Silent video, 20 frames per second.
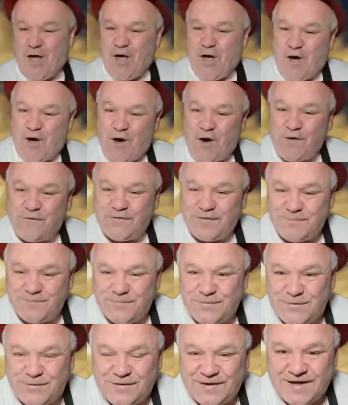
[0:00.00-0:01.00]
Over the
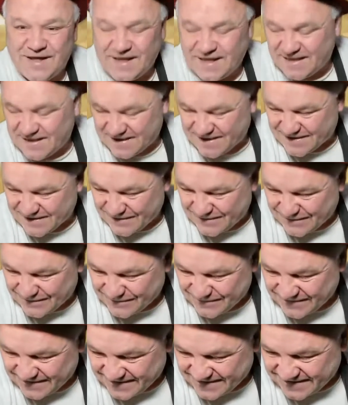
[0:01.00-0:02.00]
Moon, there you
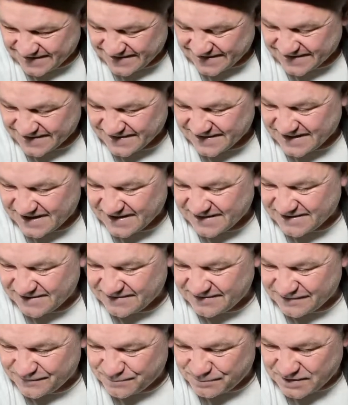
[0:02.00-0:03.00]
go. I do
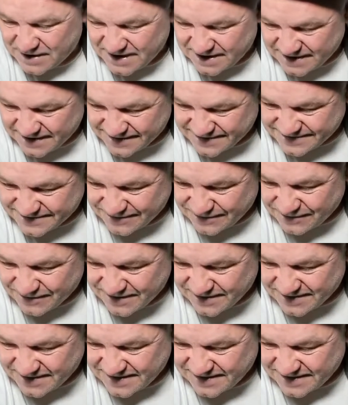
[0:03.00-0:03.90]
love playing that song.